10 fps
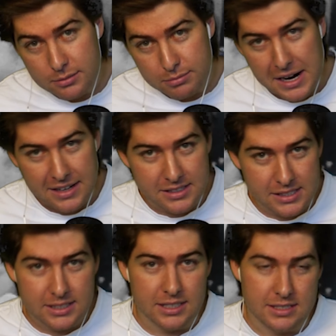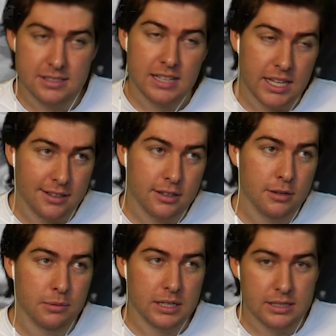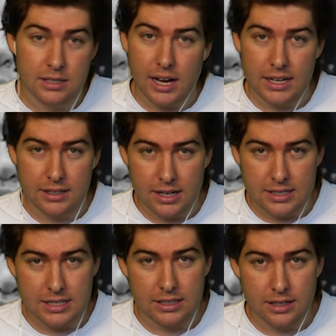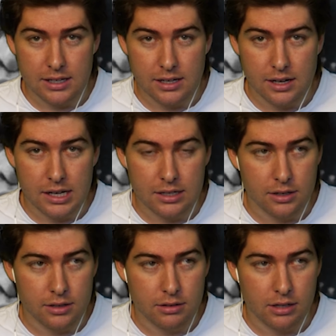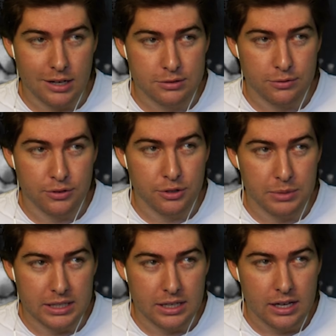practice, because Stanley Kubrick died in 1999, not long after filming